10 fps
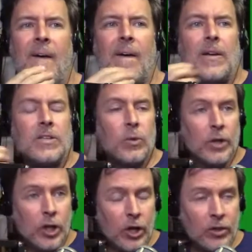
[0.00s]
So a
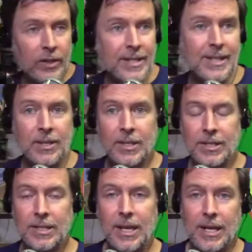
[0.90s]
kernel is in the
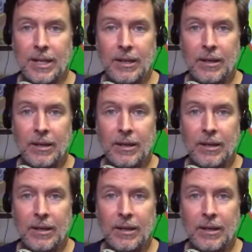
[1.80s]
seed.